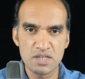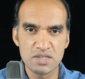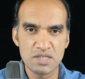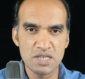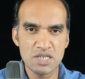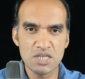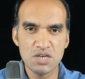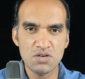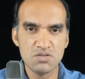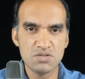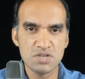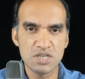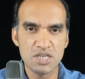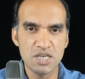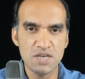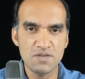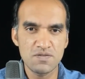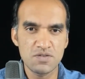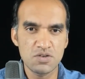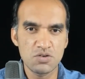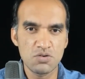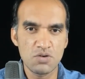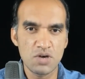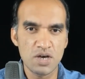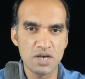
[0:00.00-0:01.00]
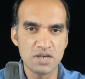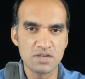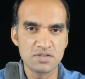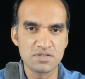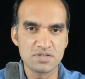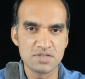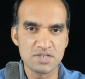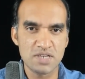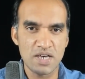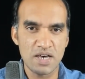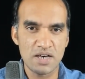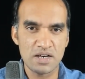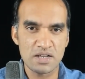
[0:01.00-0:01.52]
and they don't give you
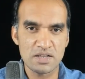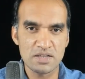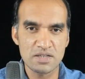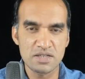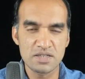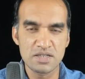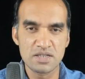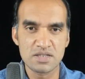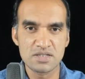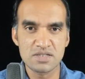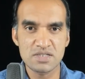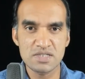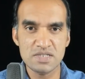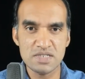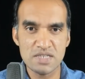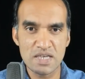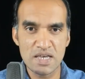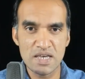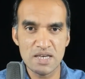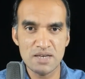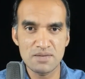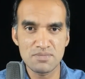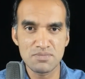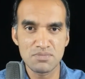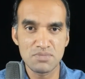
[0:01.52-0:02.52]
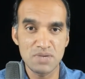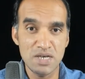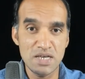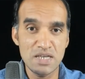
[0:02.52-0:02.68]
exactly the same